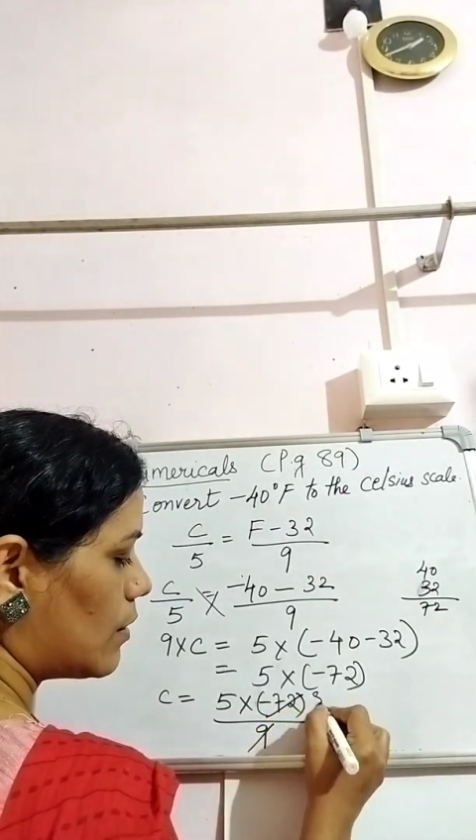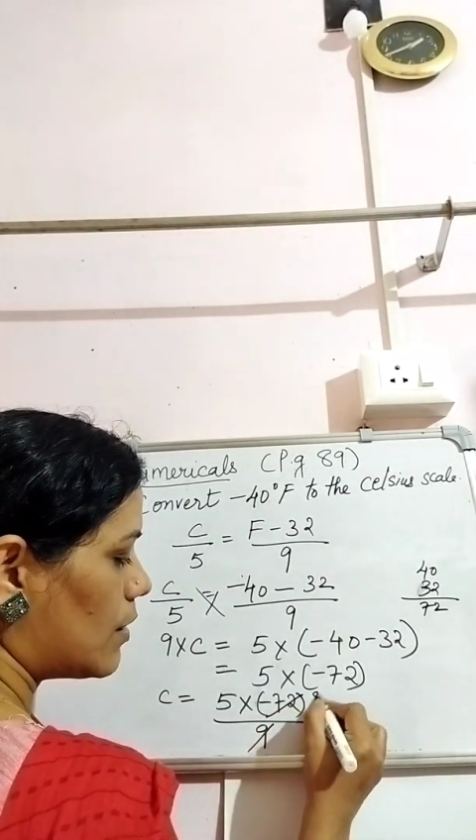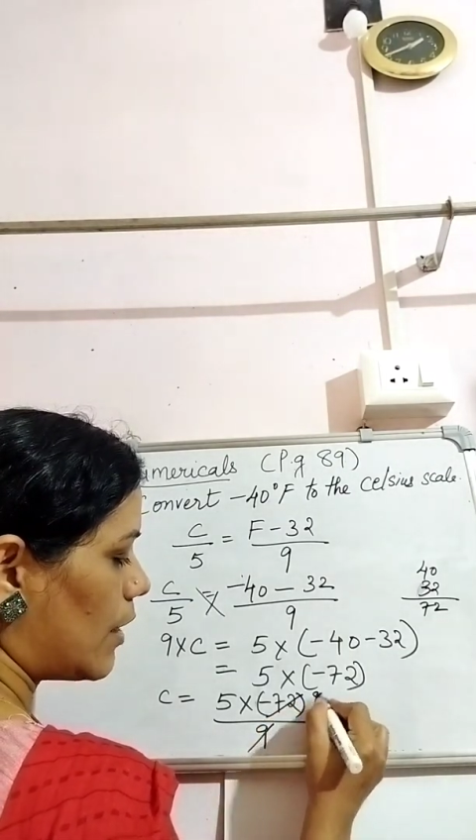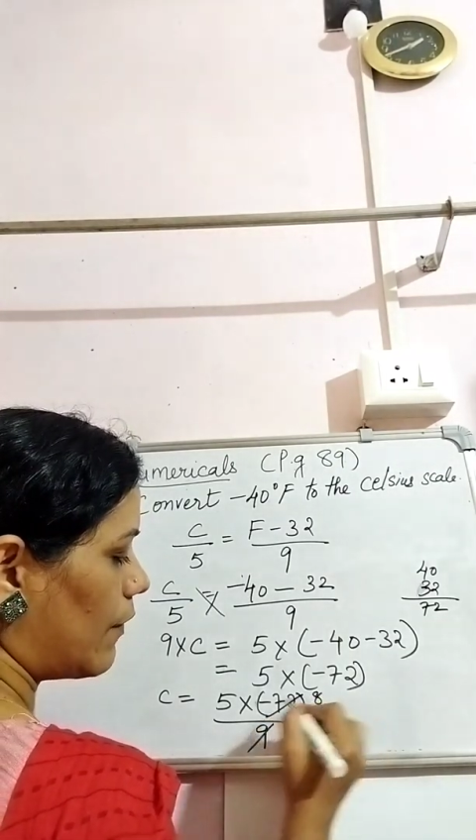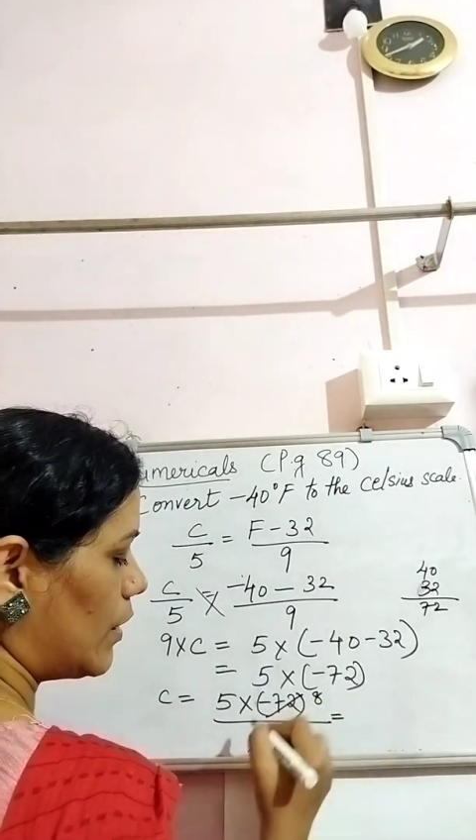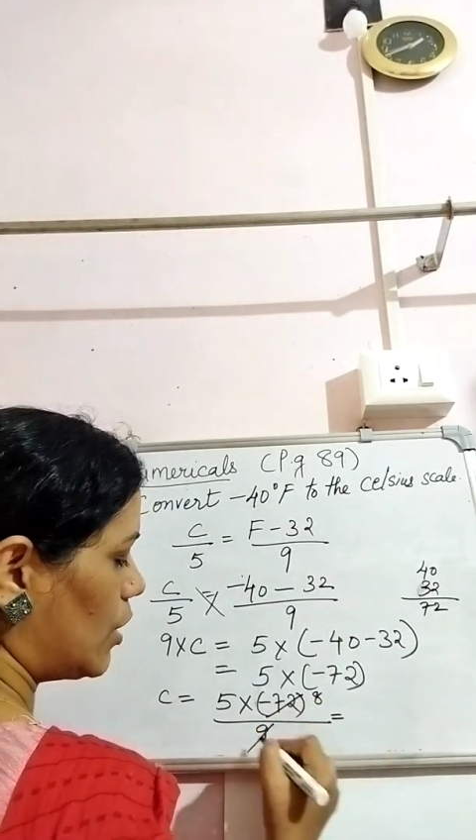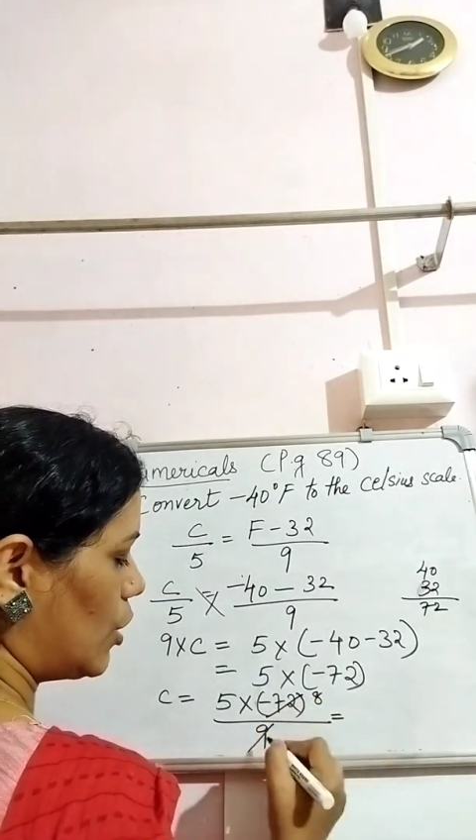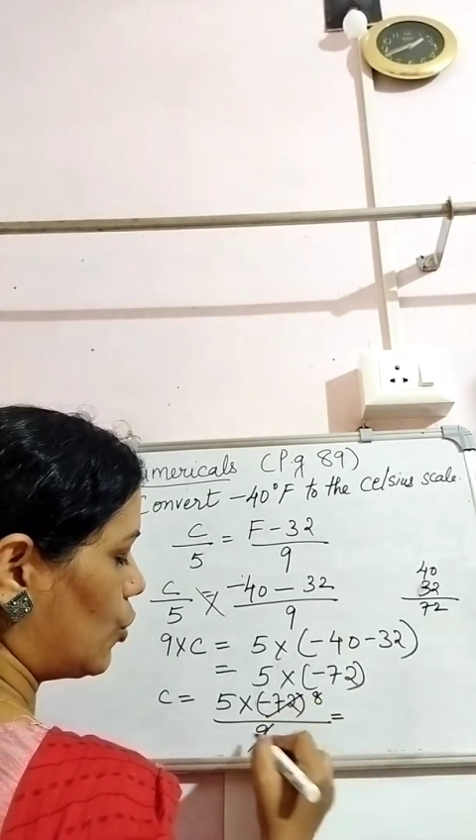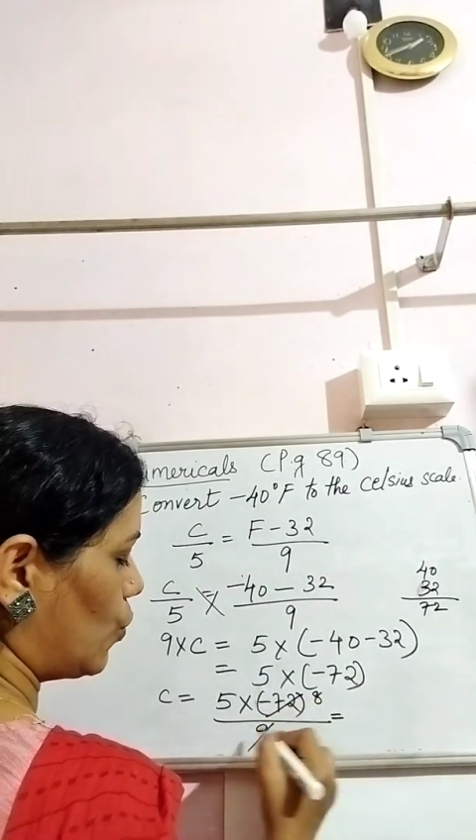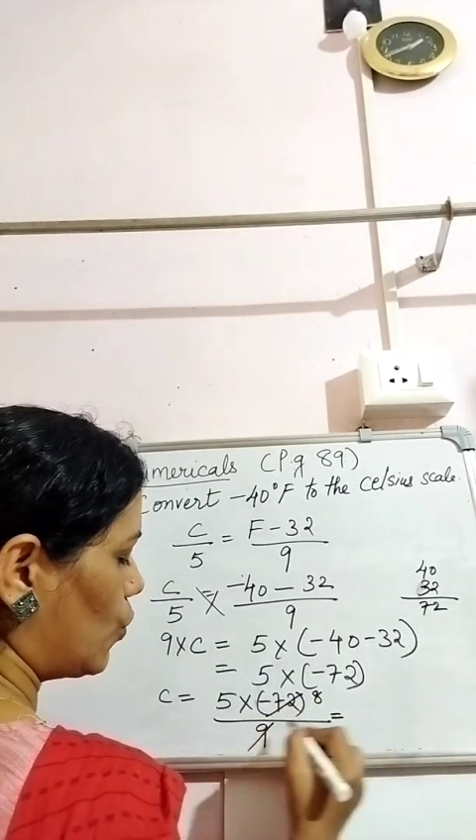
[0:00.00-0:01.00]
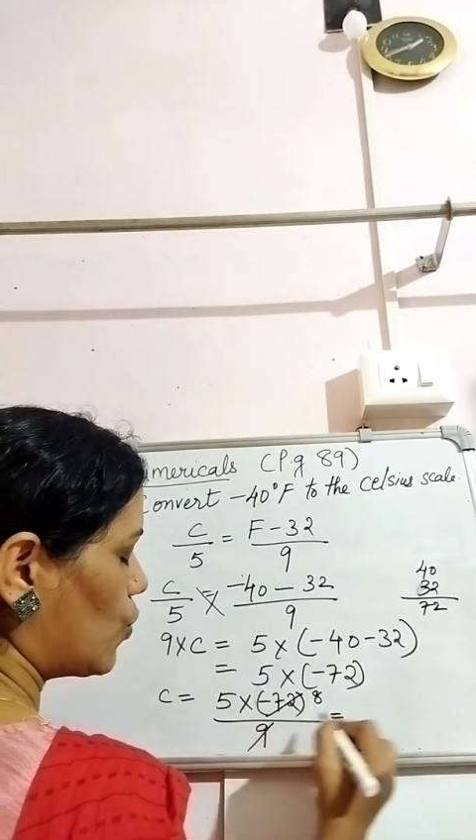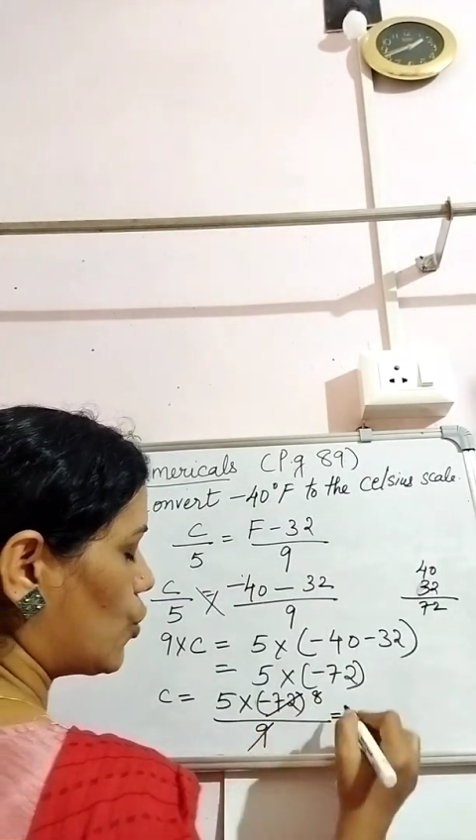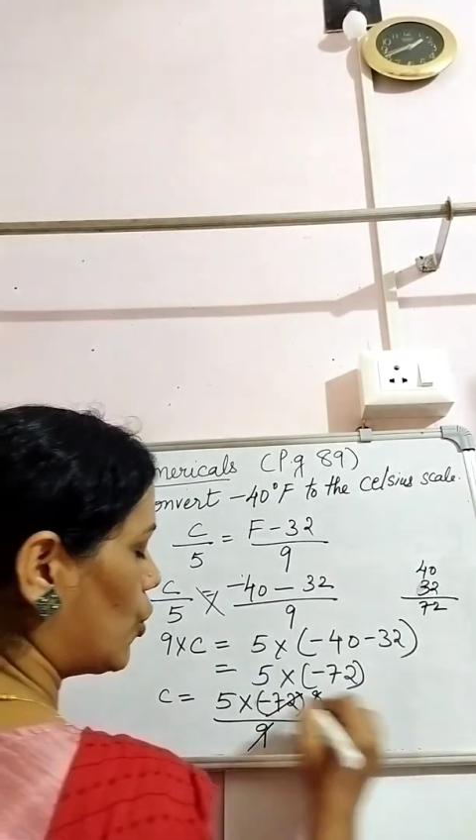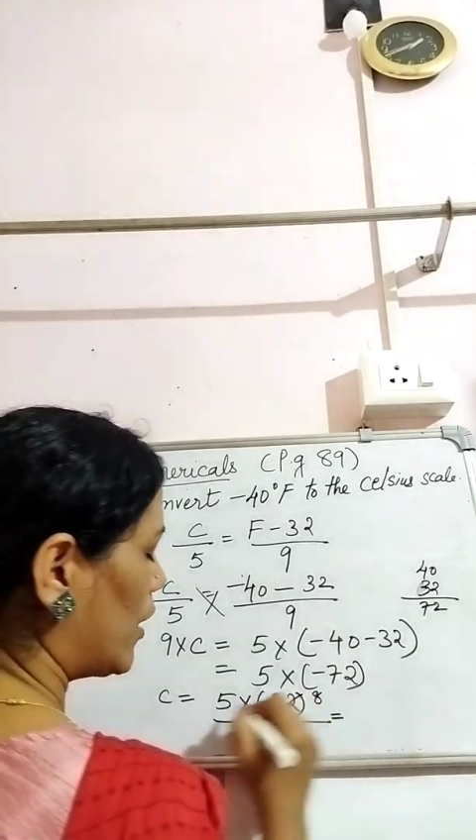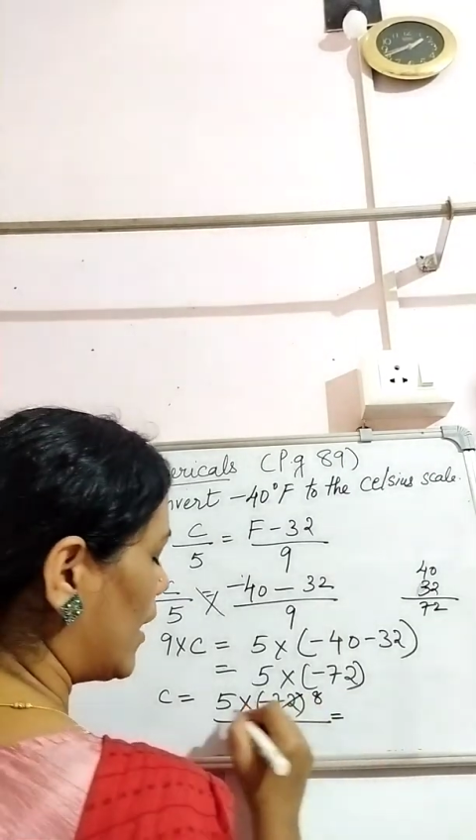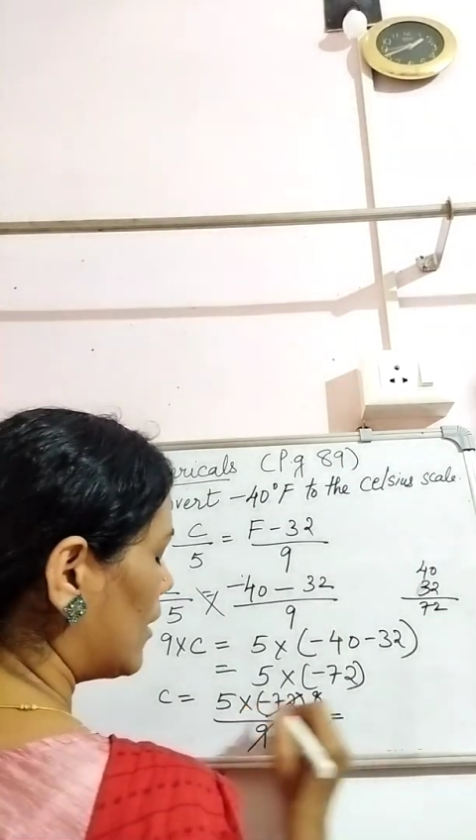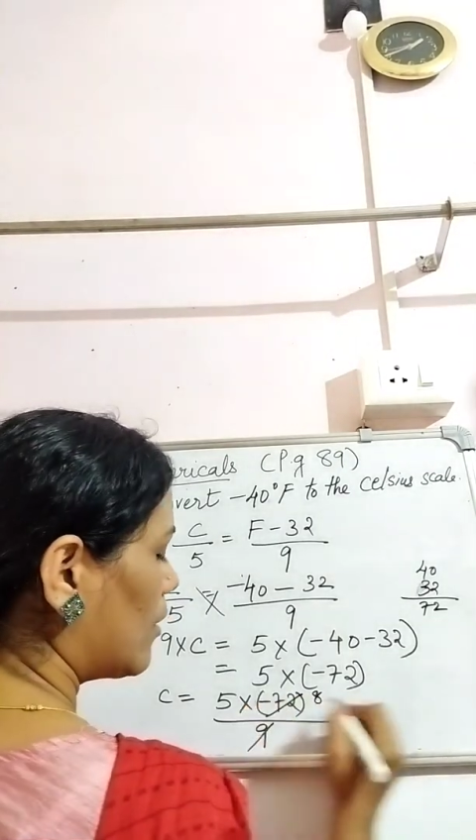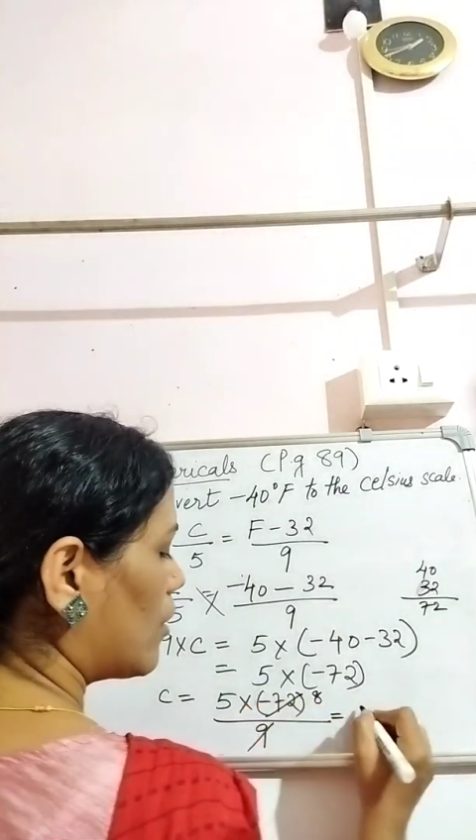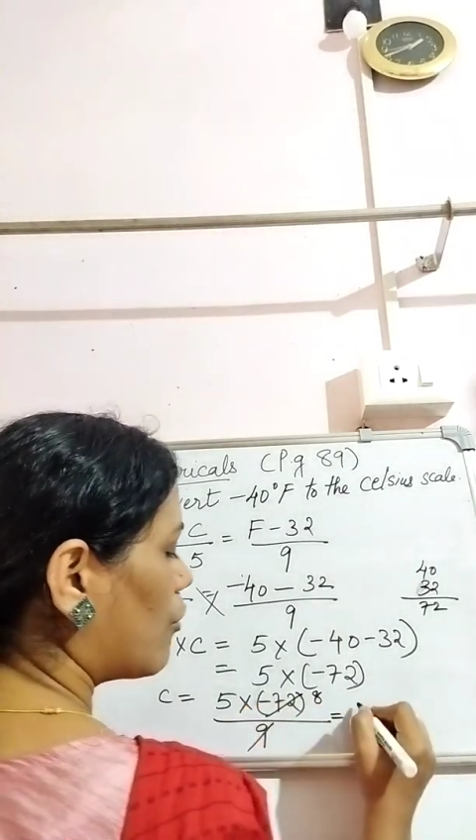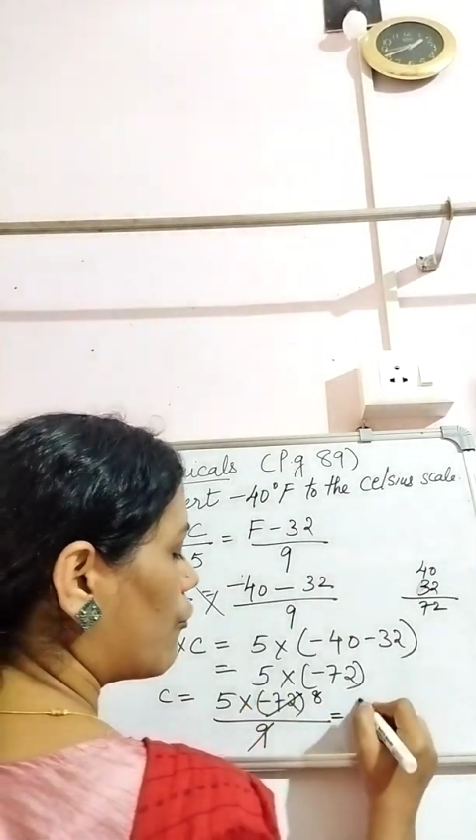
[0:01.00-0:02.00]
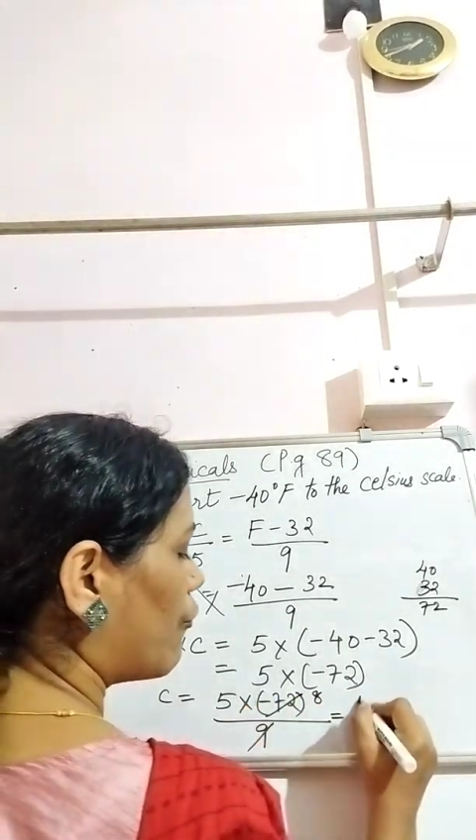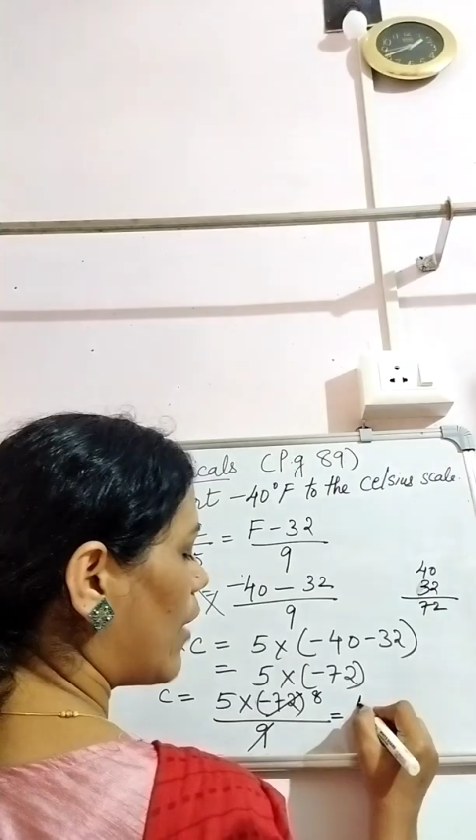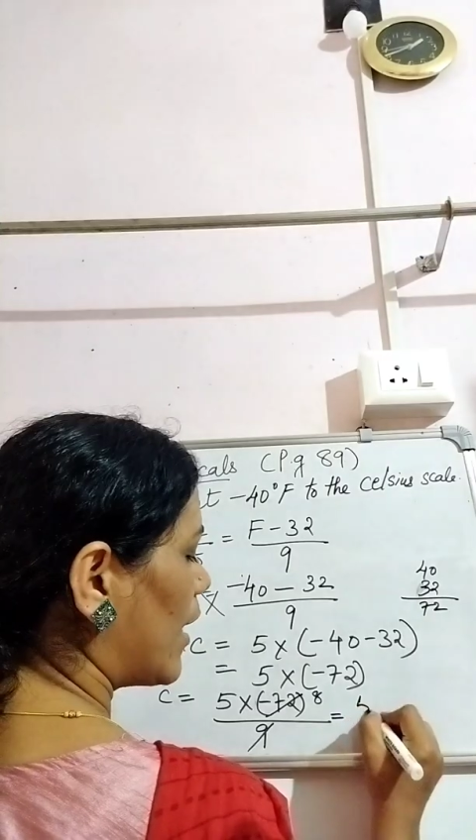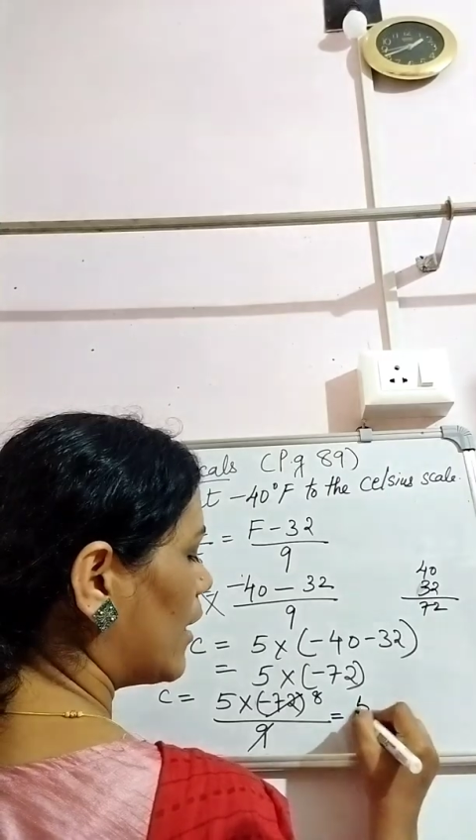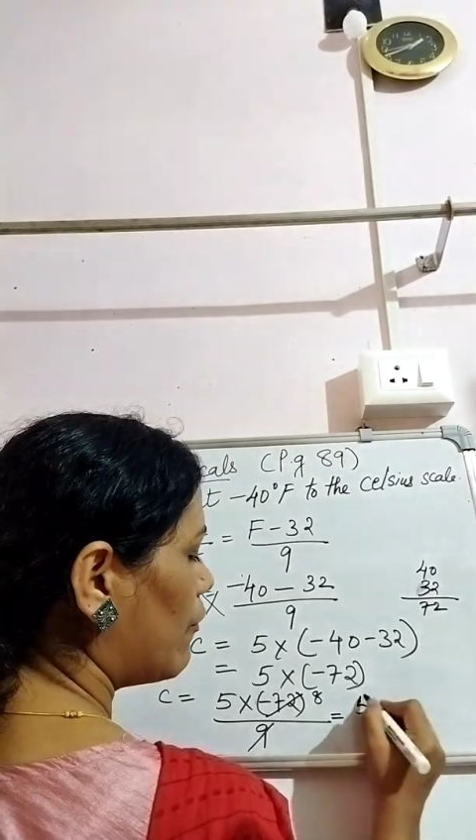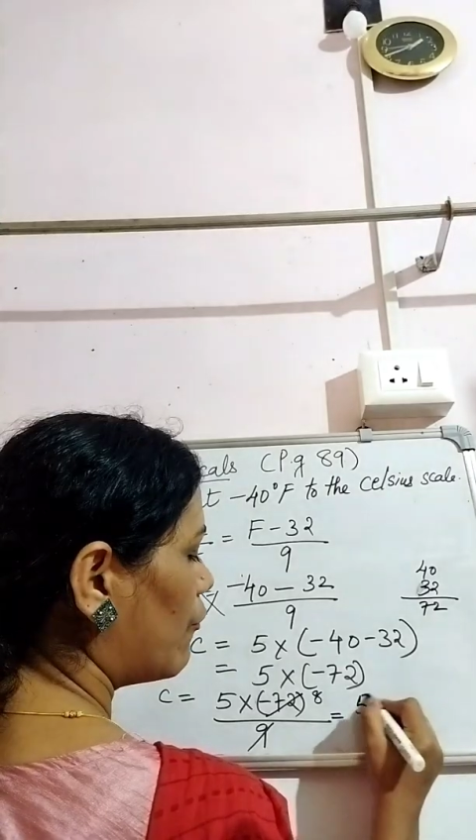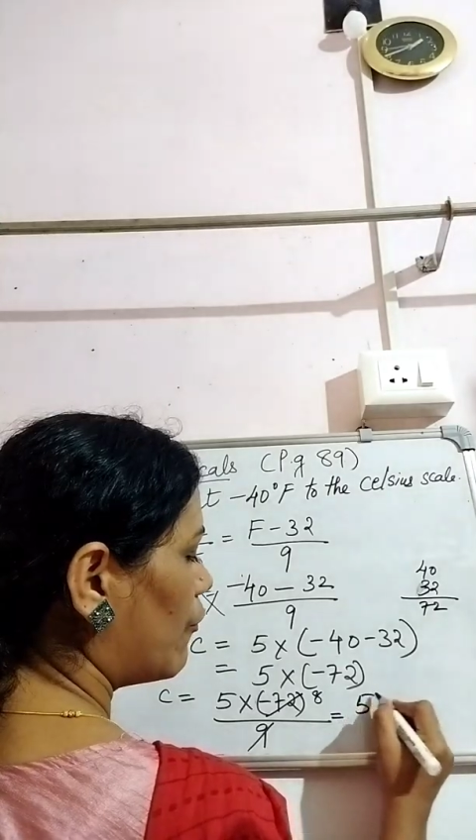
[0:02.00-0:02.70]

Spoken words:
72. So you'll get 5